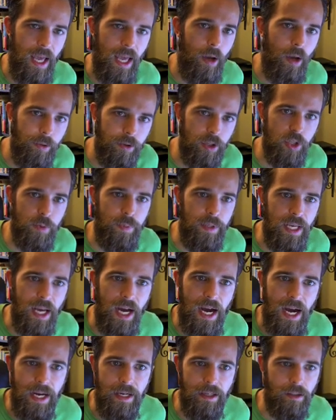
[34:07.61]
Elders
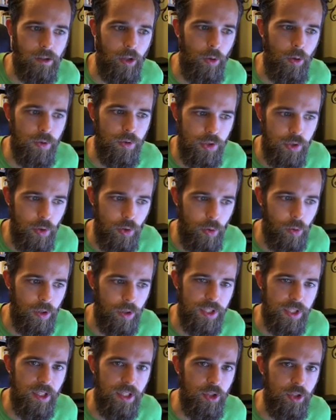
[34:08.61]
behind closed
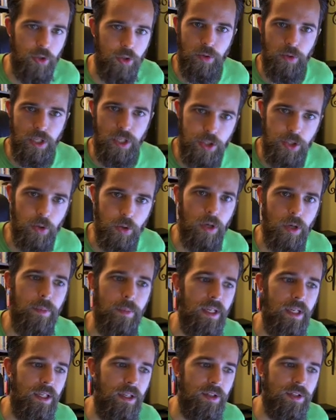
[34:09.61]
doors in these judicial
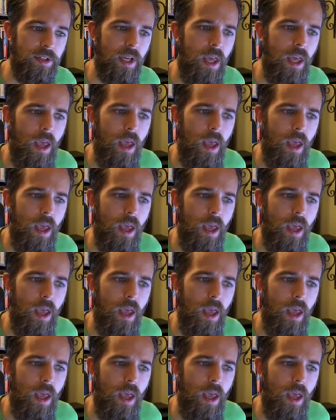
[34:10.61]
committees,